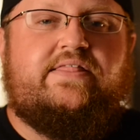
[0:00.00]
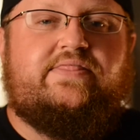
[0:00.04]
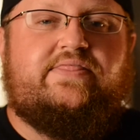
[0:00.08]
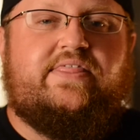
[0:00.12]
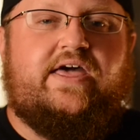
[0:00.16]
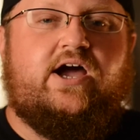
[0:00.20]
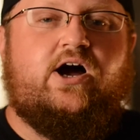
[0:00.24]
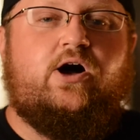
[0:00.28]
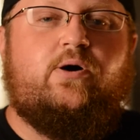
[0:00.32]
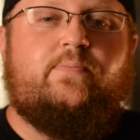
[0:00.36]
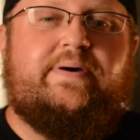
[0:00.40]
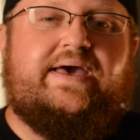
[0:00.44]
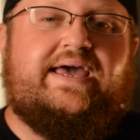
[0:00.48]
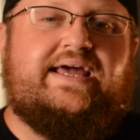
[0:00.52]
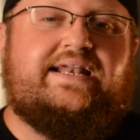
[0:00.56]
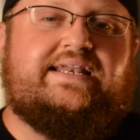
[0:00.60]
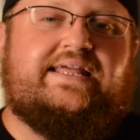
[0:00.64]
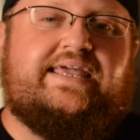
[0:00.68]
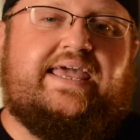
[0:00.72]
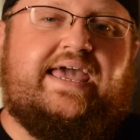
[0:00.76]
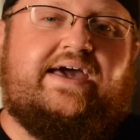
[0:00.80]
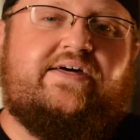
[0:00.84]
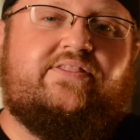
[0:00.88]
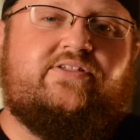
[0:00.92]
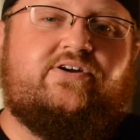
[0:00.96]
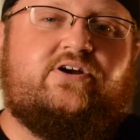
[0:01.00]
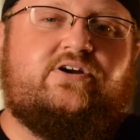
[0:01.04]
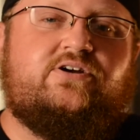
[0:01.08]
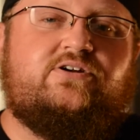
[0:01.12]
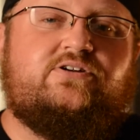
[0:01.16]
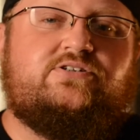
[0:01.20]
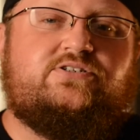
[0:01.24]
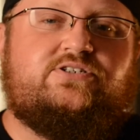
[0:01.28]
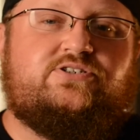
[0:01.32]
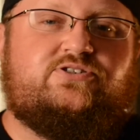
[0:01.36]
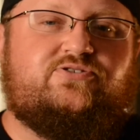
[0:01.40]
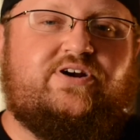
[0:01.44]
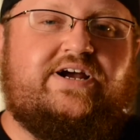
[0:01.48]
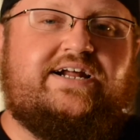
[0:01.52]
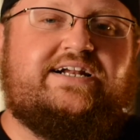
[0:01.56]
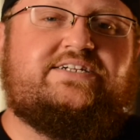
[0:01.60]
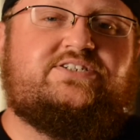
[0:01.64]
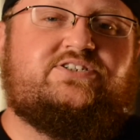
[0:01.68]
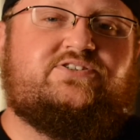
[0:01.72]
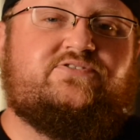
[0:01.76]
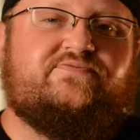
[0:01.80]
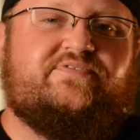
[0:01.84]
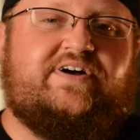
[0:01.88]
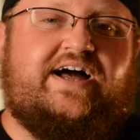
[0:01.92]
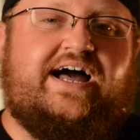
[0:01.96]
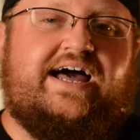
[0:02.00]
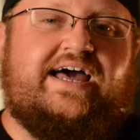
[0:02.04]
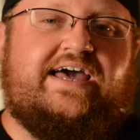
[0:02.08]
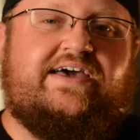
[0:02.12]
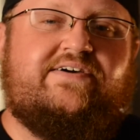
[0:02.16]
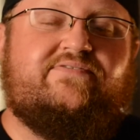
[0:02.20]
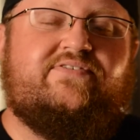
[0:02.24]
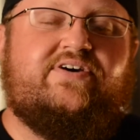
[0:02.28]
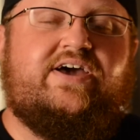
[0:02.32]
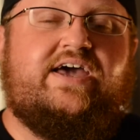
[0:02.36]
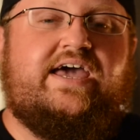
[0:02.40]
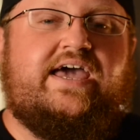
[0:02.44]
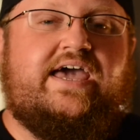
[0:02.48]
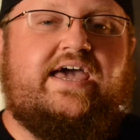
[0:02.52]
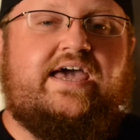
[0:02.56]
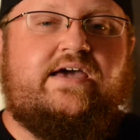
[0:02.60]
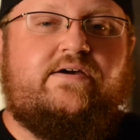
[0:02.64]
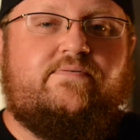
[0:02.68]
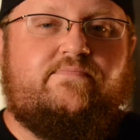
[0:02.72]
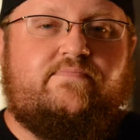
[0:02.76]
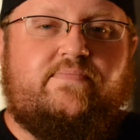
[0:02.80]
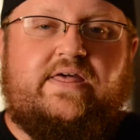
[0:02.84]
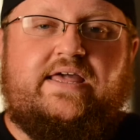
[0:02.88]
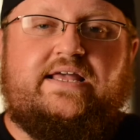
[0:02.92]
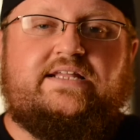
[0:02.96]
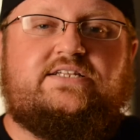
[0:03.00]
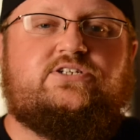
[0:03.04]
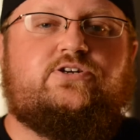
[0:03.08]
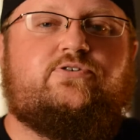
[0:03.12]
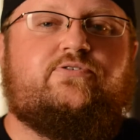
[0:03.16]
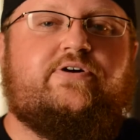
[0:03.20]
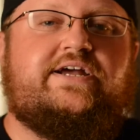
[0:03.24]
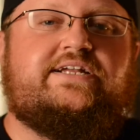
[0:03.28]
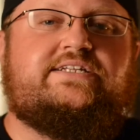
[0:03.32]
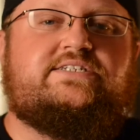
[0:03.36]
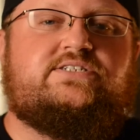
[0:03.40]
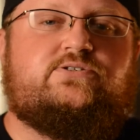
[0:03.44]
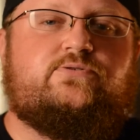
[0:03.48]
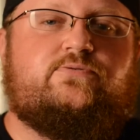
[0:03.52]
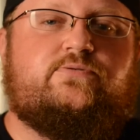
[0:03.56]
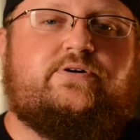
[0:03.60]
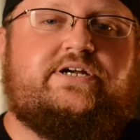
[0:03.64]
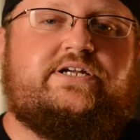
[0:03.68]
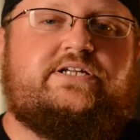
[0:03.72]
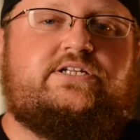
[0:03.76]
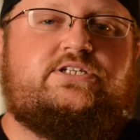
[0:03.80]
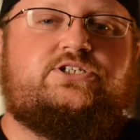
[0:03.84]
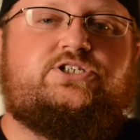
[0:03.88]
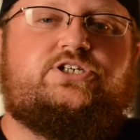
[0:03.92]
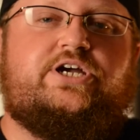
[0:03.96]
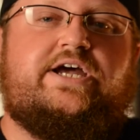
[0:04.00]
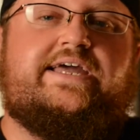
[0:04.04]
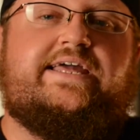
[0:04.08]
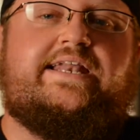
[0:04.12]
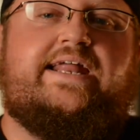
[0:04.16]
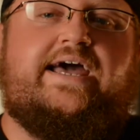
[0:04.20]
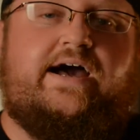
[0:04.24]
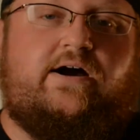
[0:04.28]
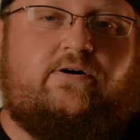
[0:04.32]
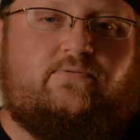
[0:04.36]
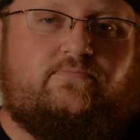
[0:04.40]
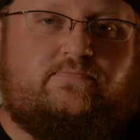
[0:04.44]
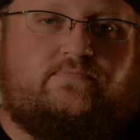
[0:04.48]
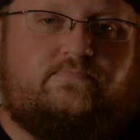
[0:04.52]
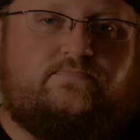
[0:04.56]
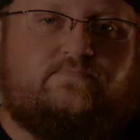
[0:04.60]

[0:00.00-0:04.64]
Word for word: They all band together to try to survive. It's a great story. Check it out.